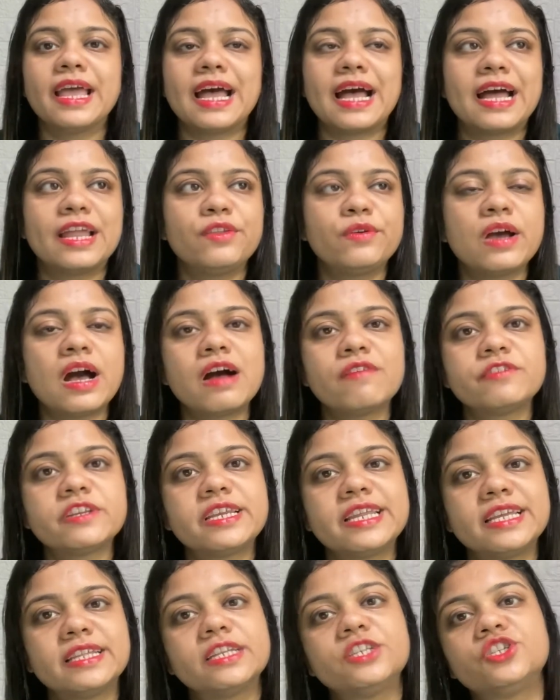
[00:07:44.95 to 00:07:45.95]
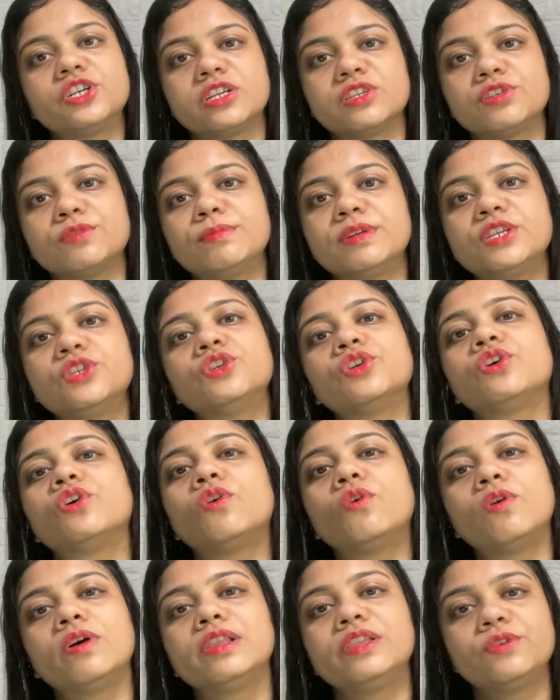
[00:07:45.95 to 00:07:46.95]
And you have to take the judgment
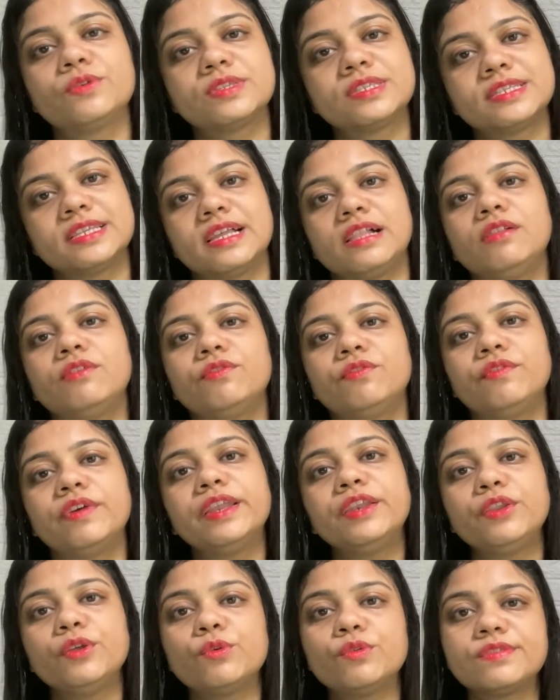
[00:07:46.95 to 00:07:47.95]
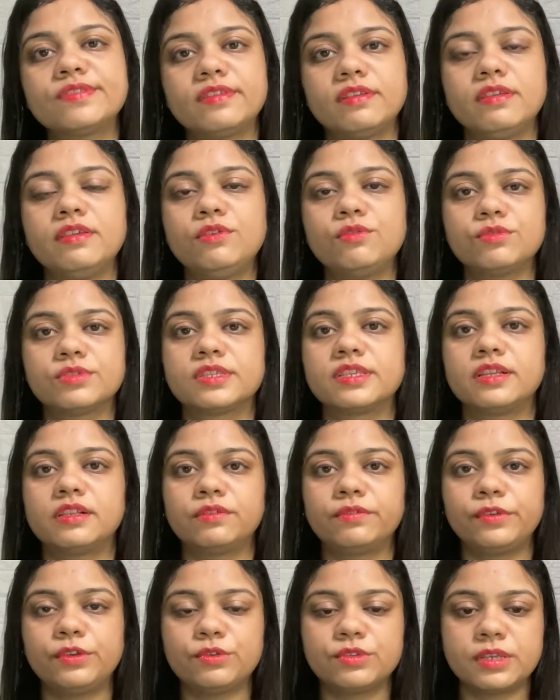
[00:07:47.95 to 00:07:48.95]
call yourself when you see
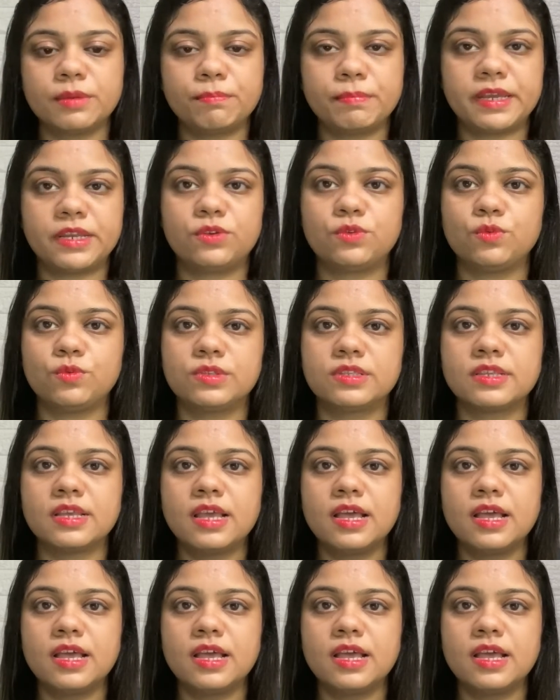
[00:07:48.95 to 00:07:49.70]
yourself using paid tools.